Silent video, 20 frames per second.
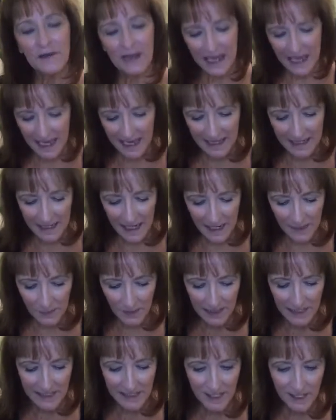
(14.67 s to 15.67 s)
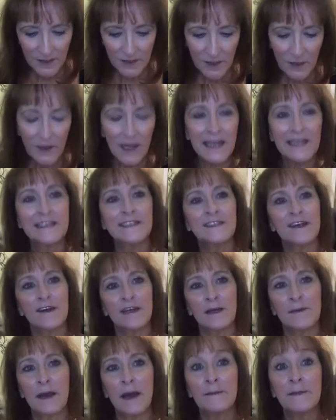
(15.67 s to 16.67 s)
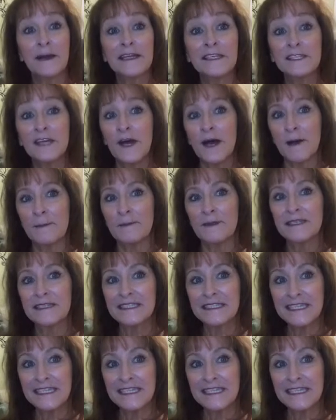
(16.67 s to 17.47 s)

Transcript: and I wanted to go ahead and talk about my top